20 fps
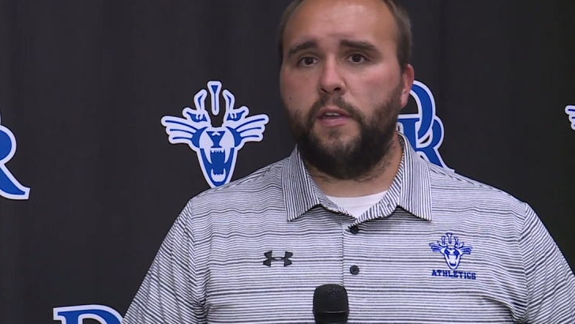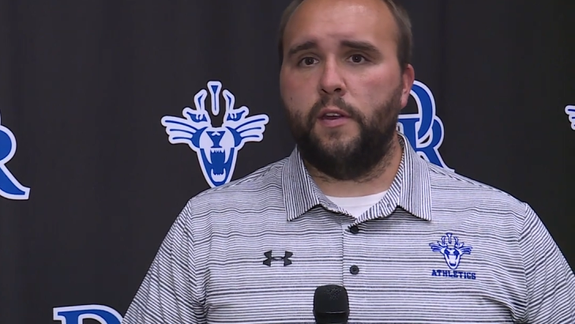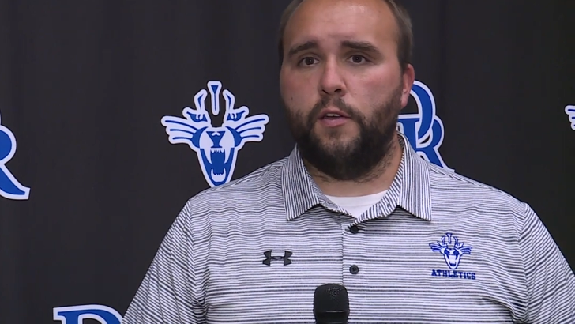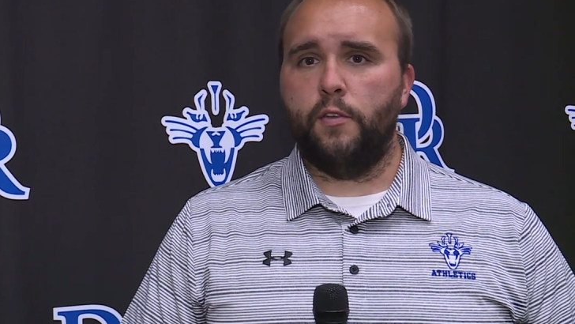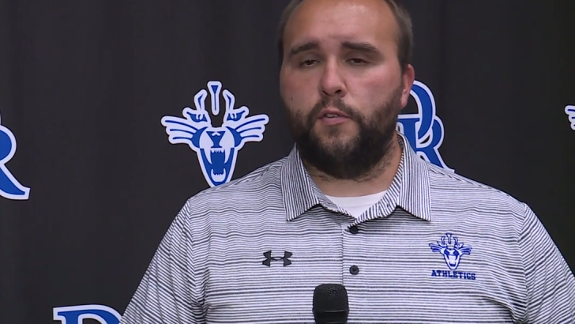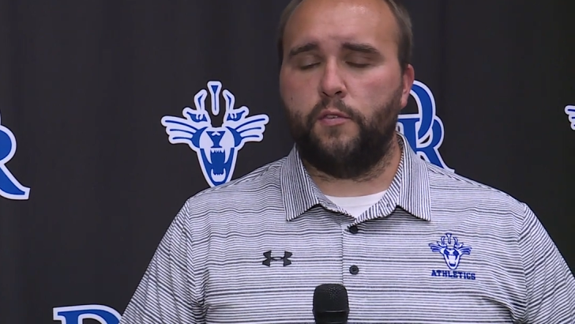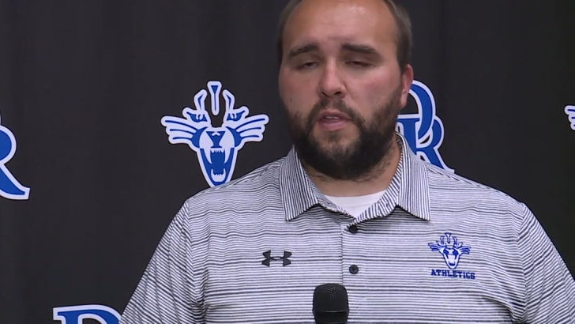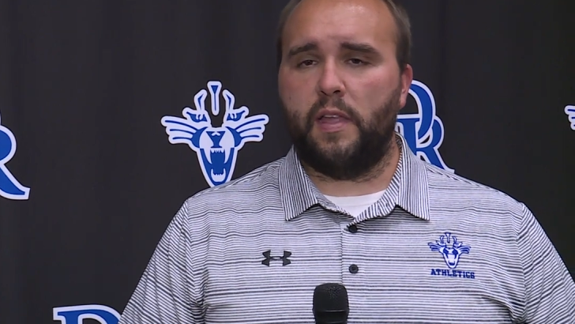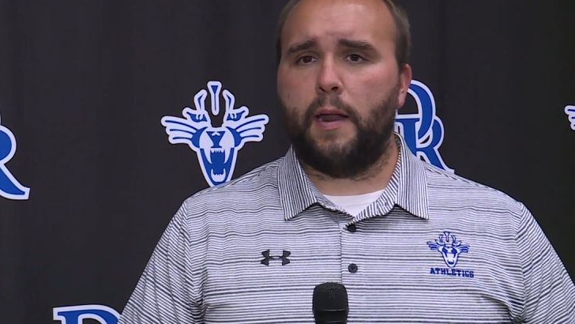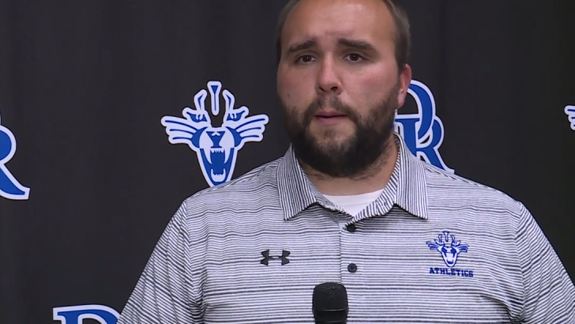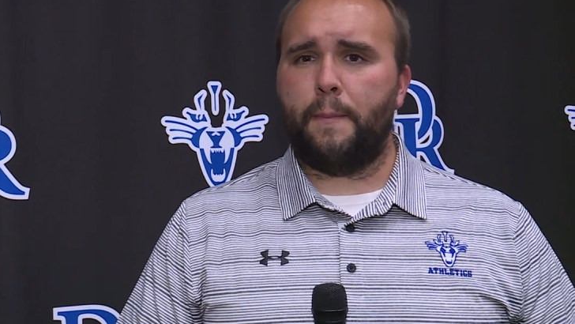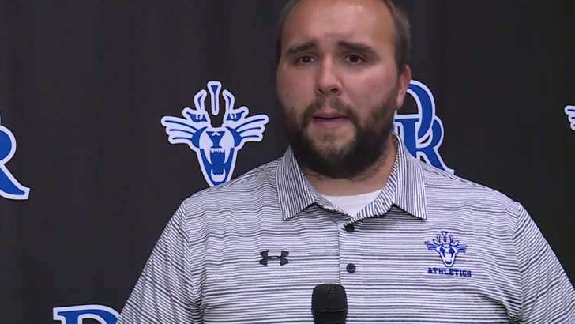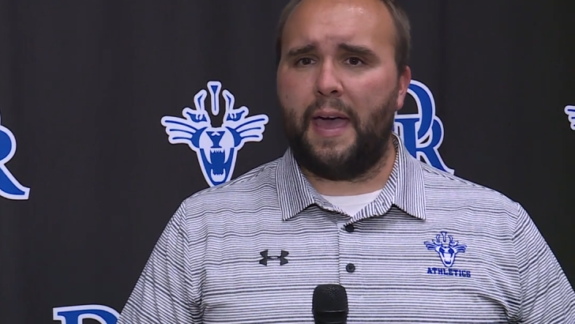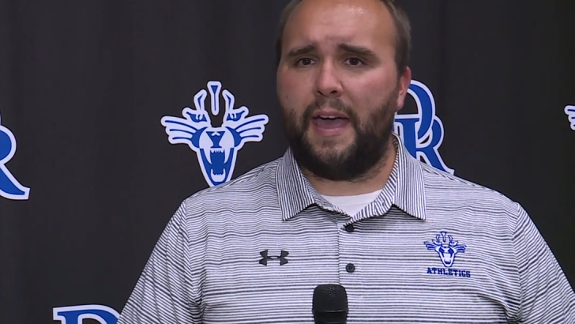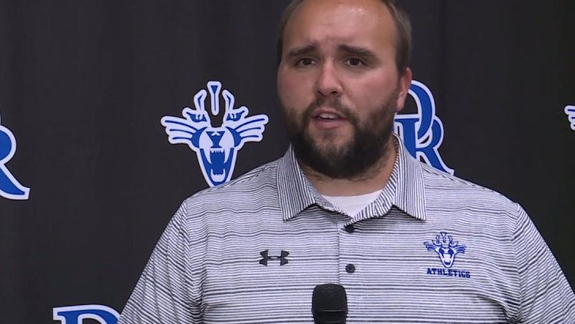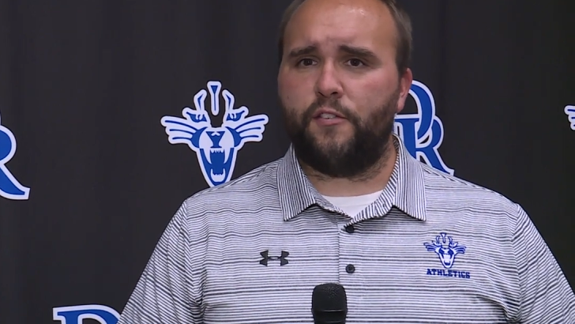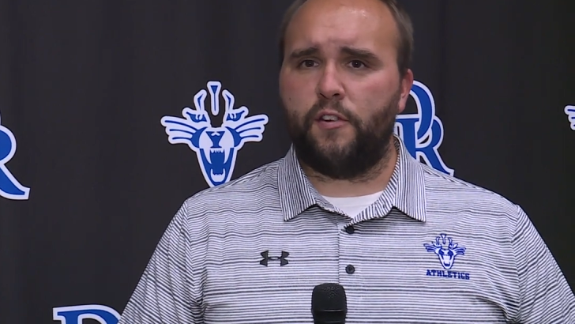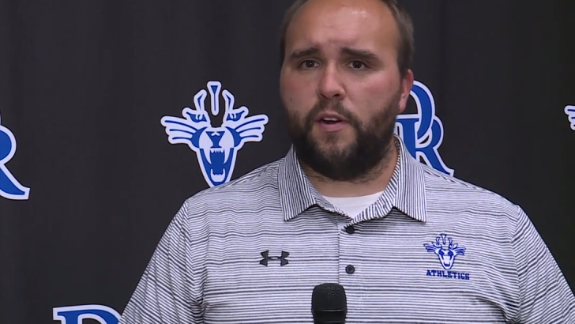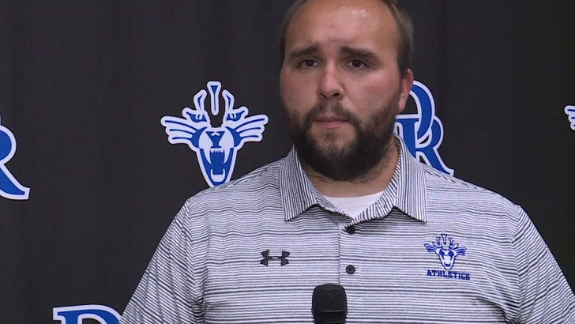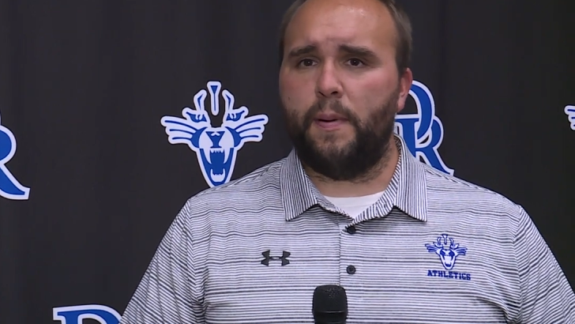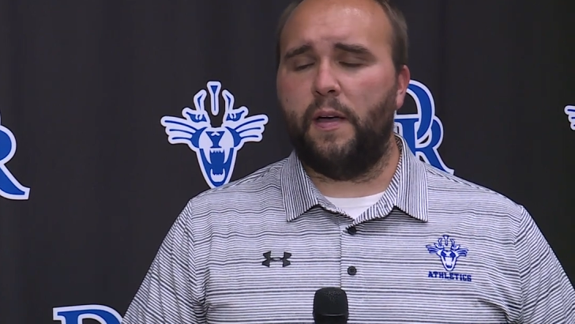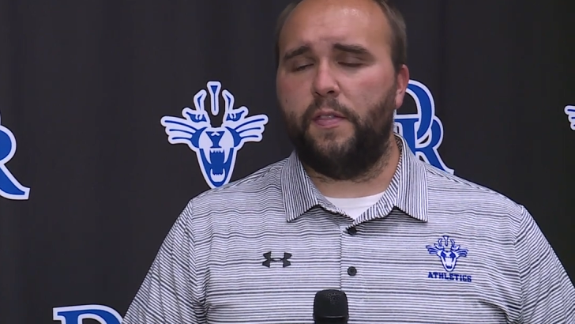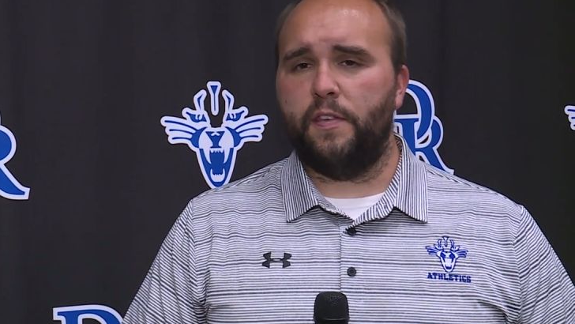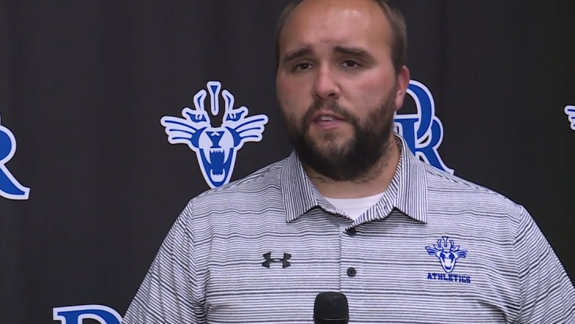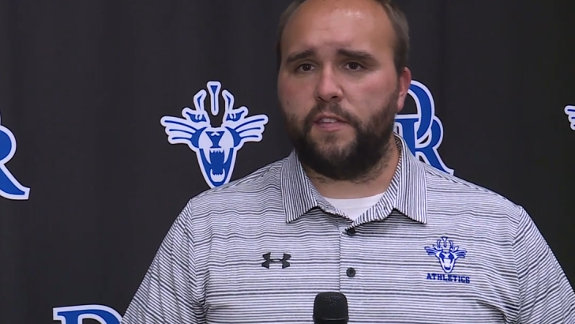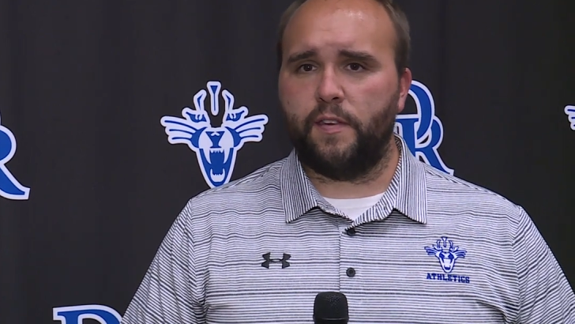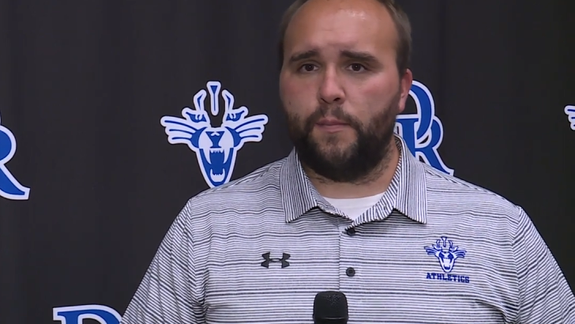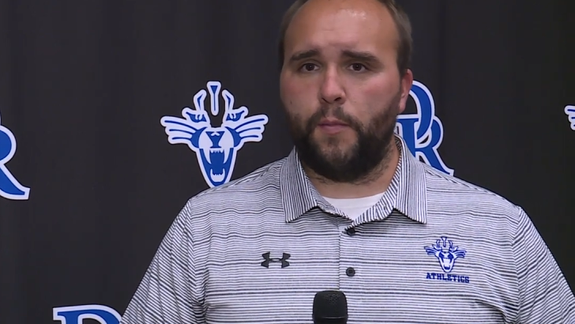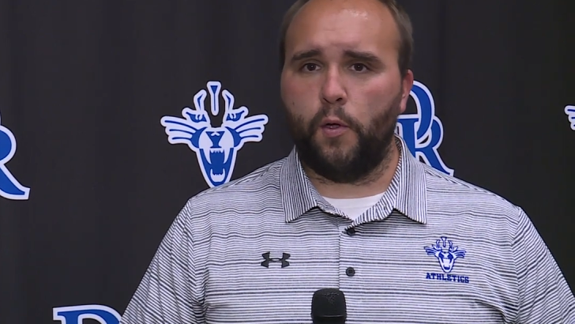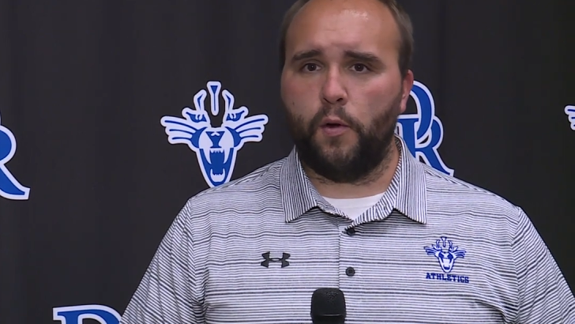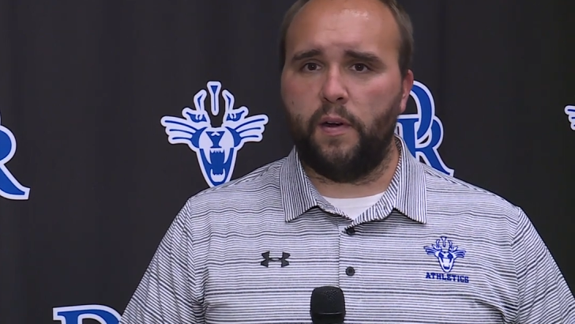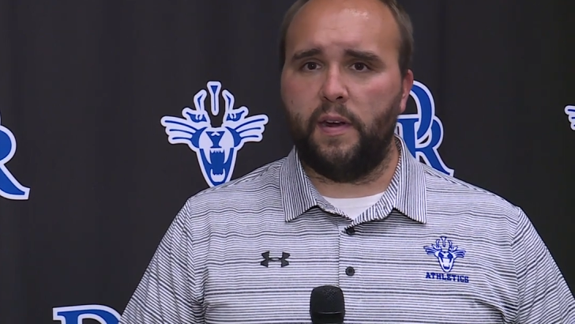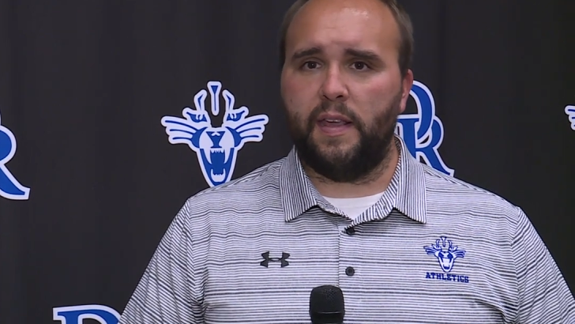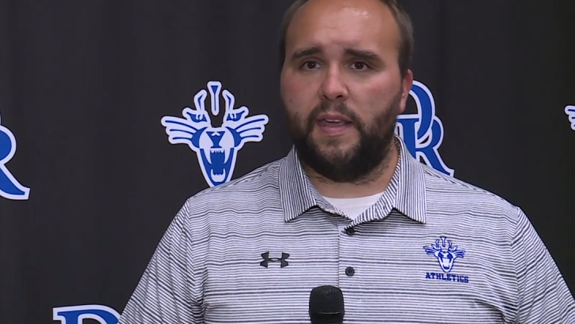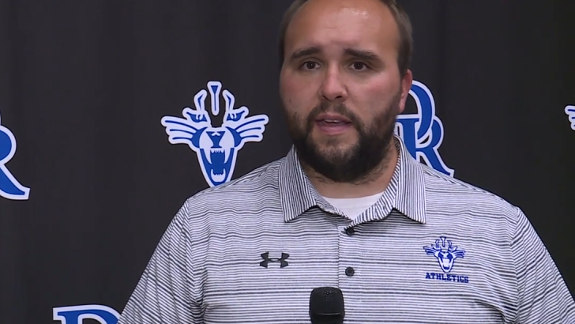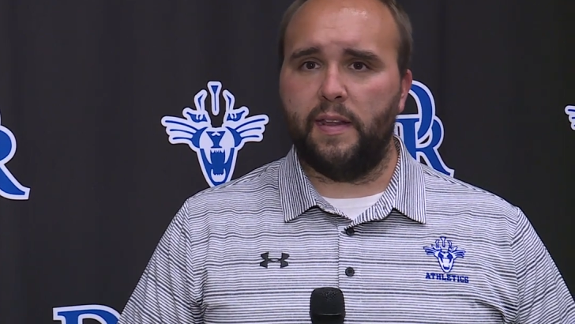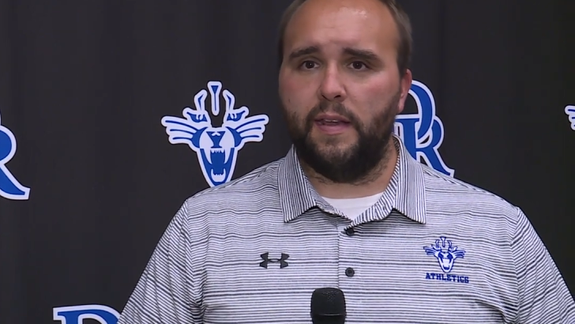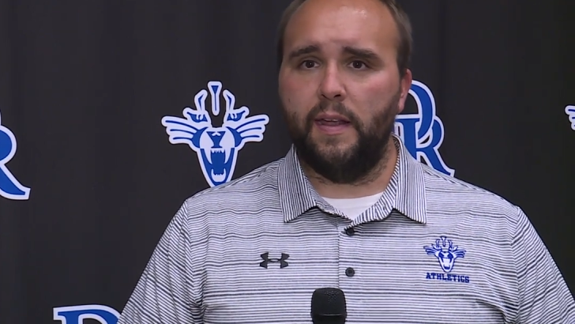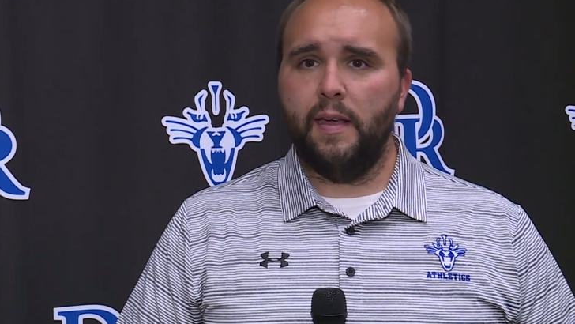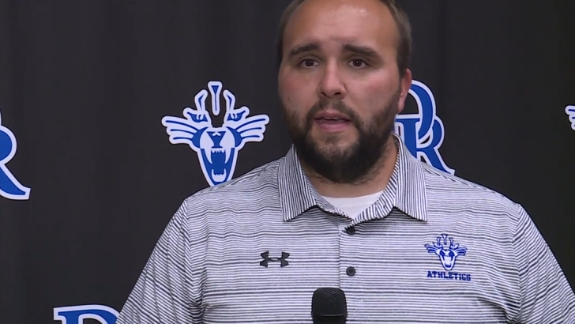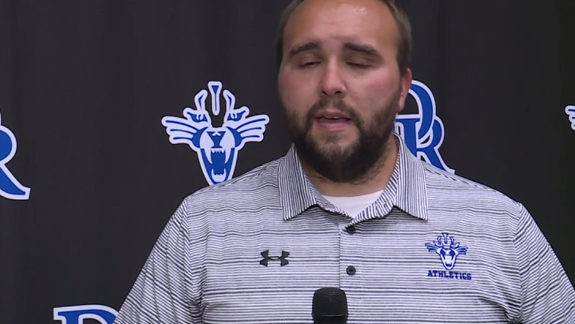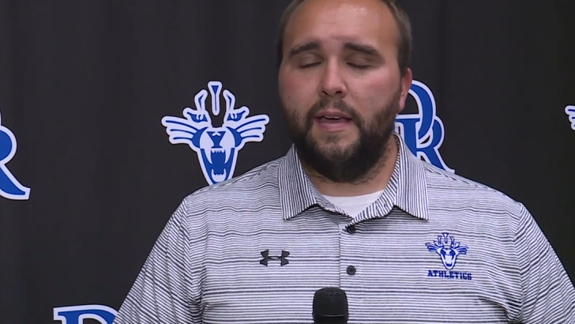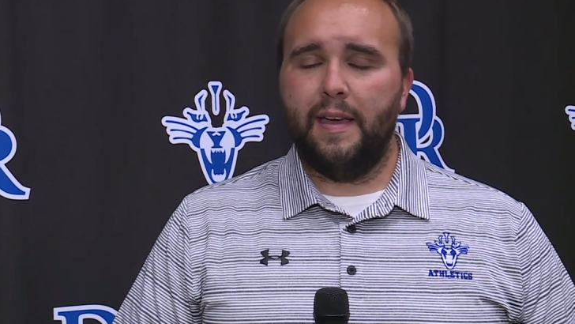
You know, there's a lot of passion about this community, and